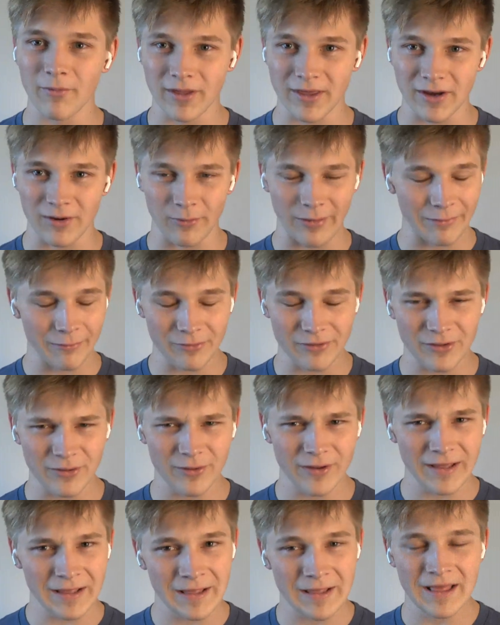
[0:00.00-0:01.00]
to get away with
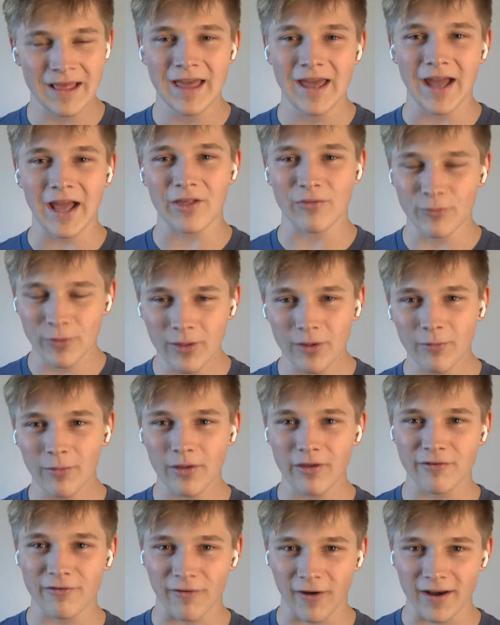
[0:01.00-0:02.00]
doing. It's really,
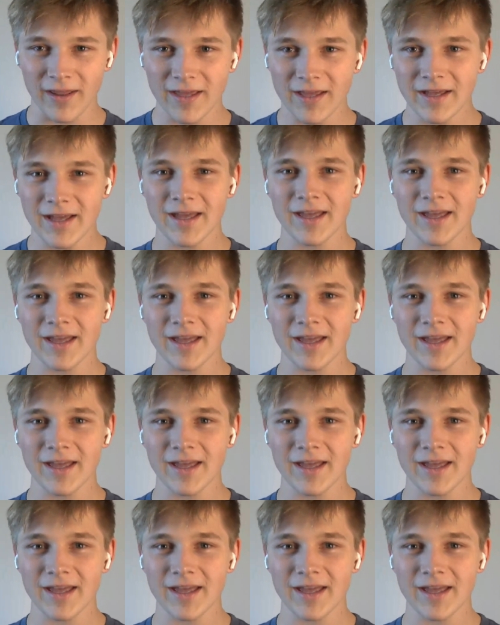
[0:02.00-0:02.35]
really funny.